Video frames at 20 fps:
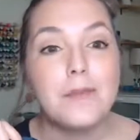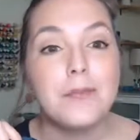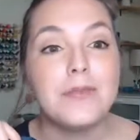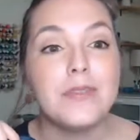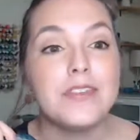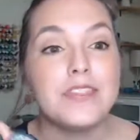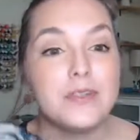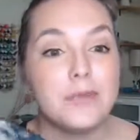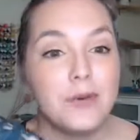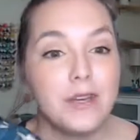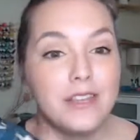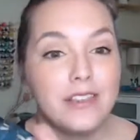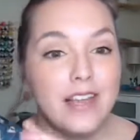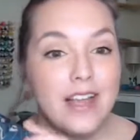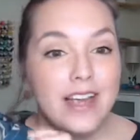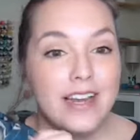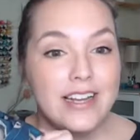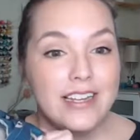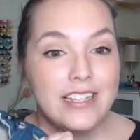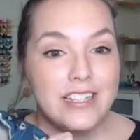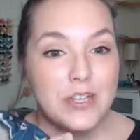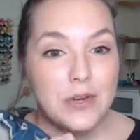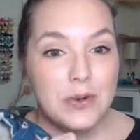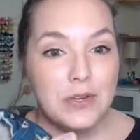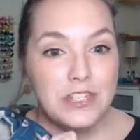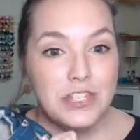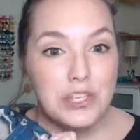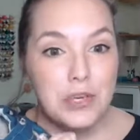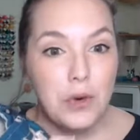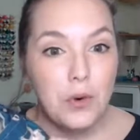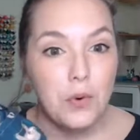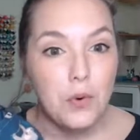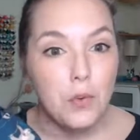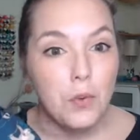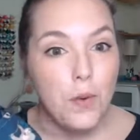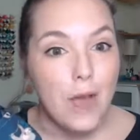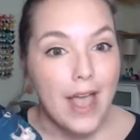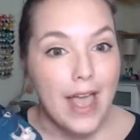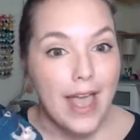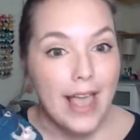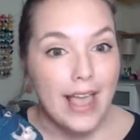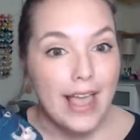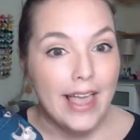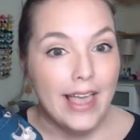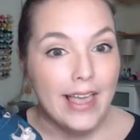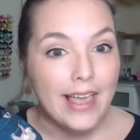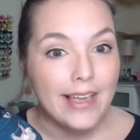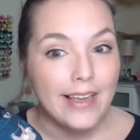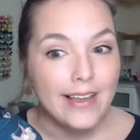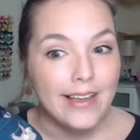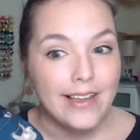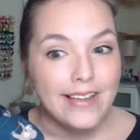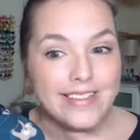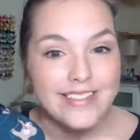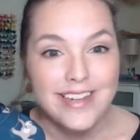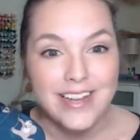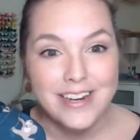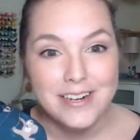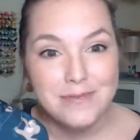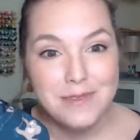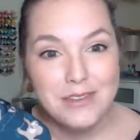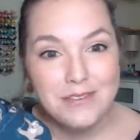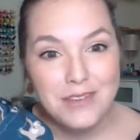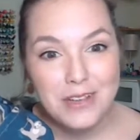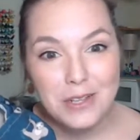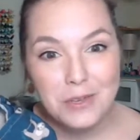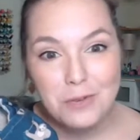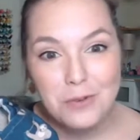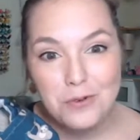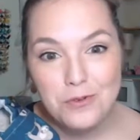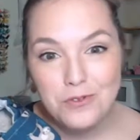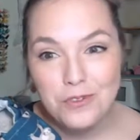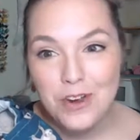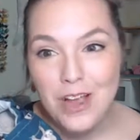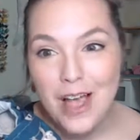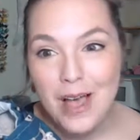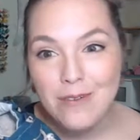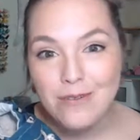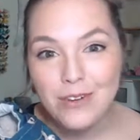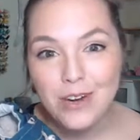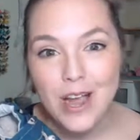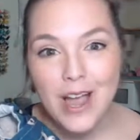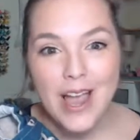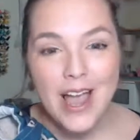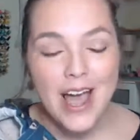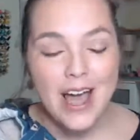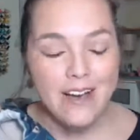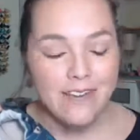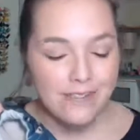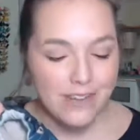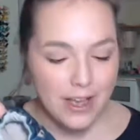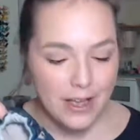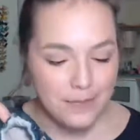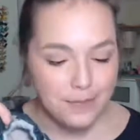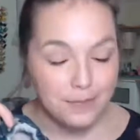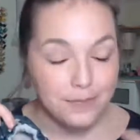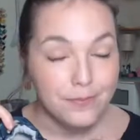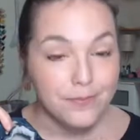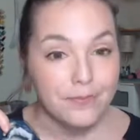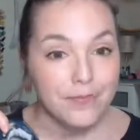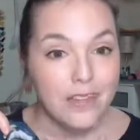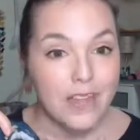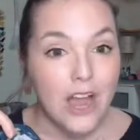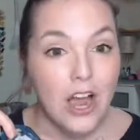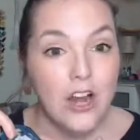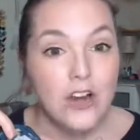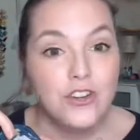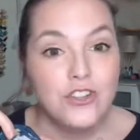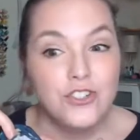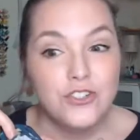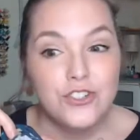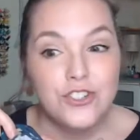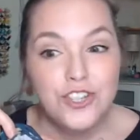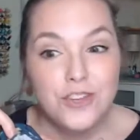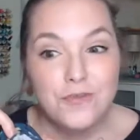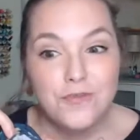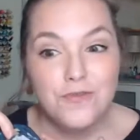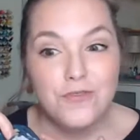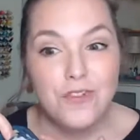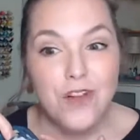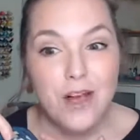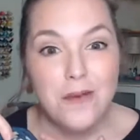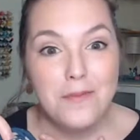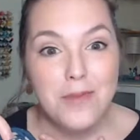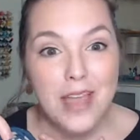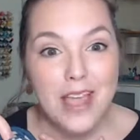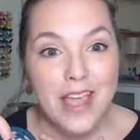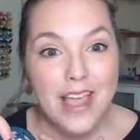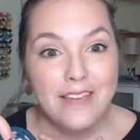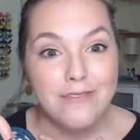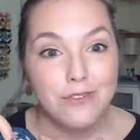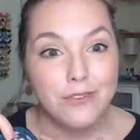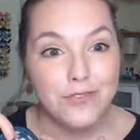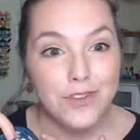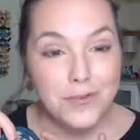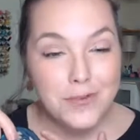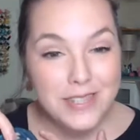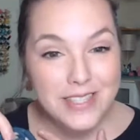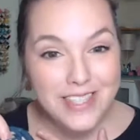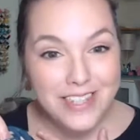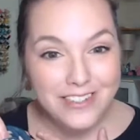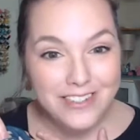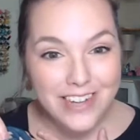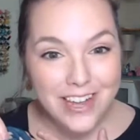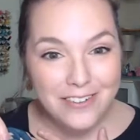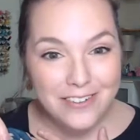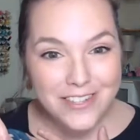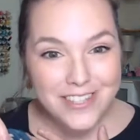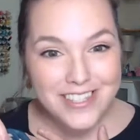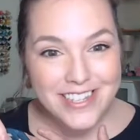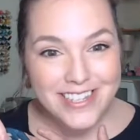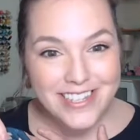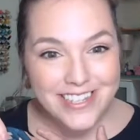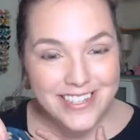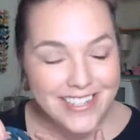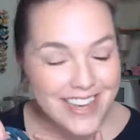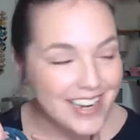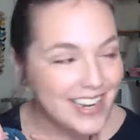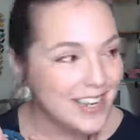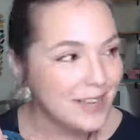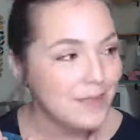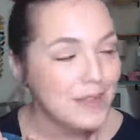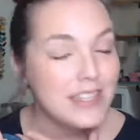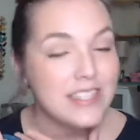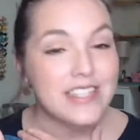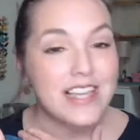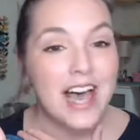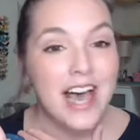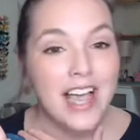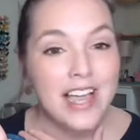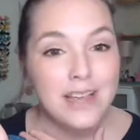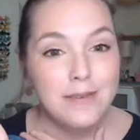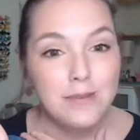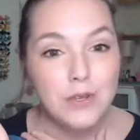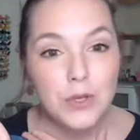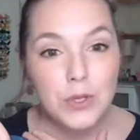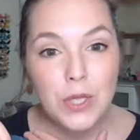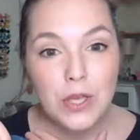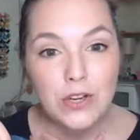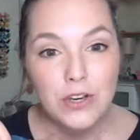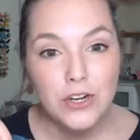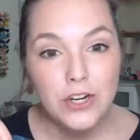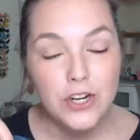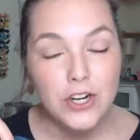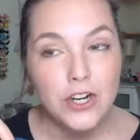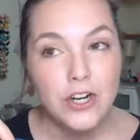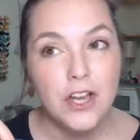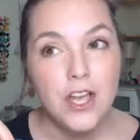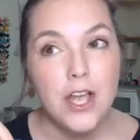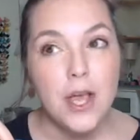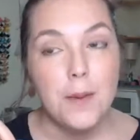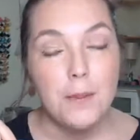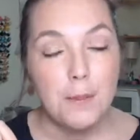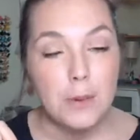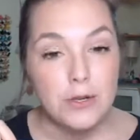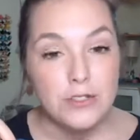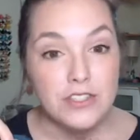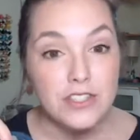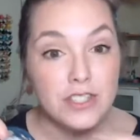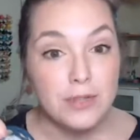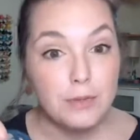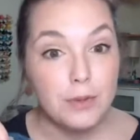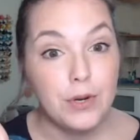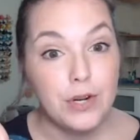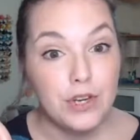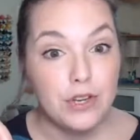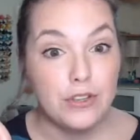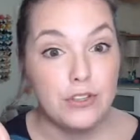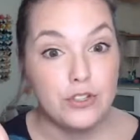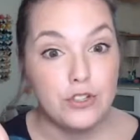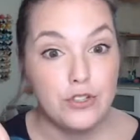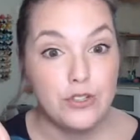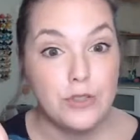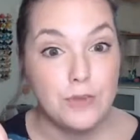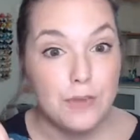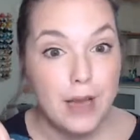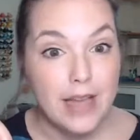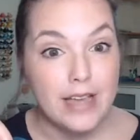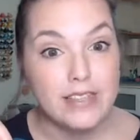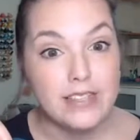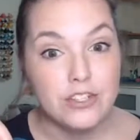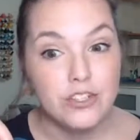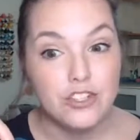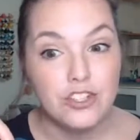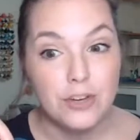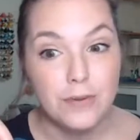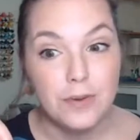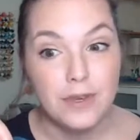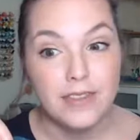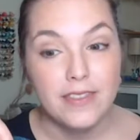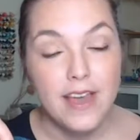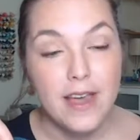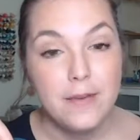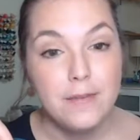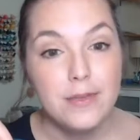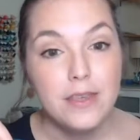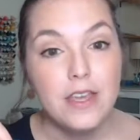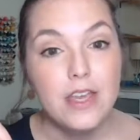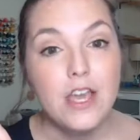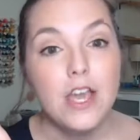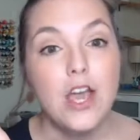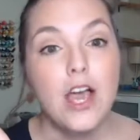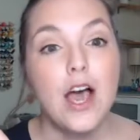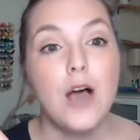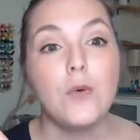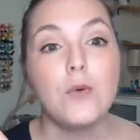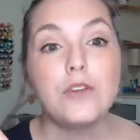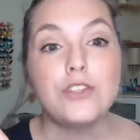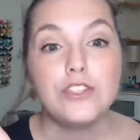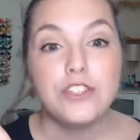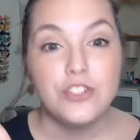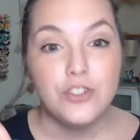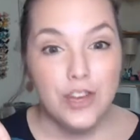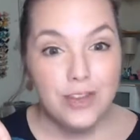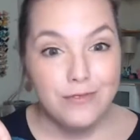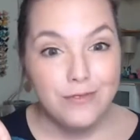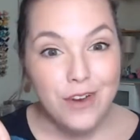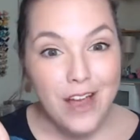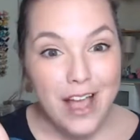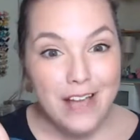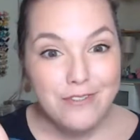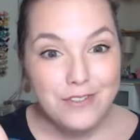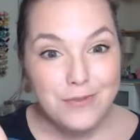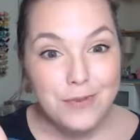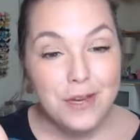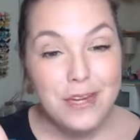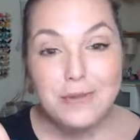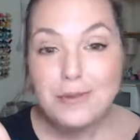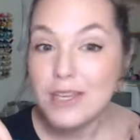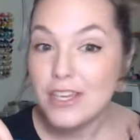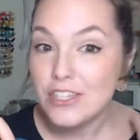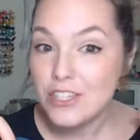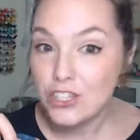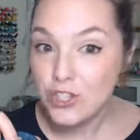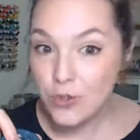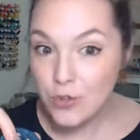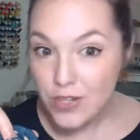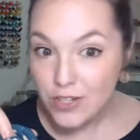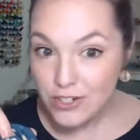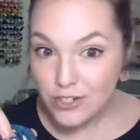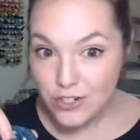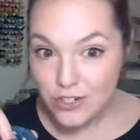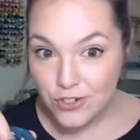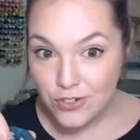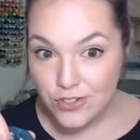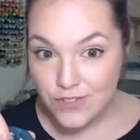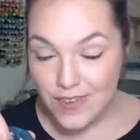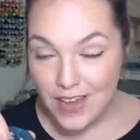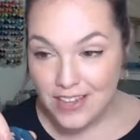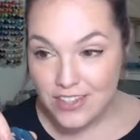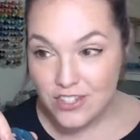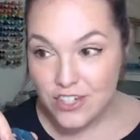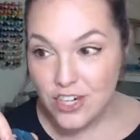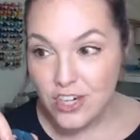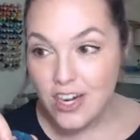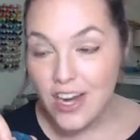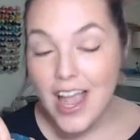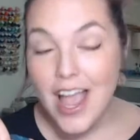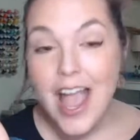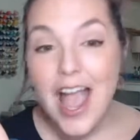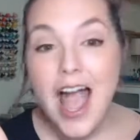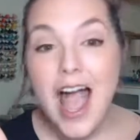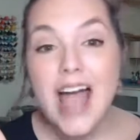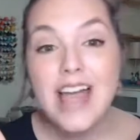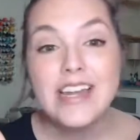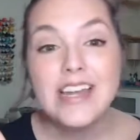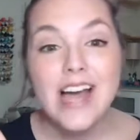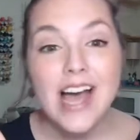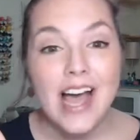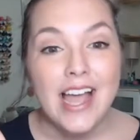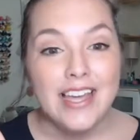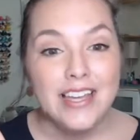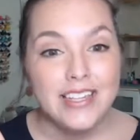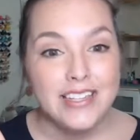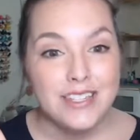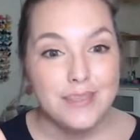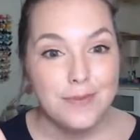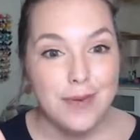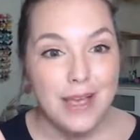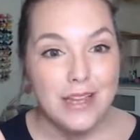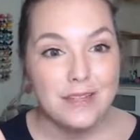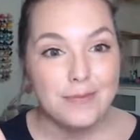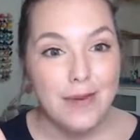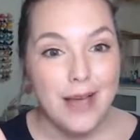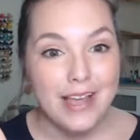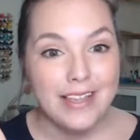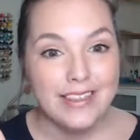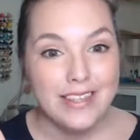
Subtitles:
the spring line is going to go away. It's not going to be available forever. I have our shoes shipped from a fulfillment center now, which is exciting because I am no longer personally putting all the shoes in bags and shipping them, which is great for everybody because you get your shoes faster and I can spend my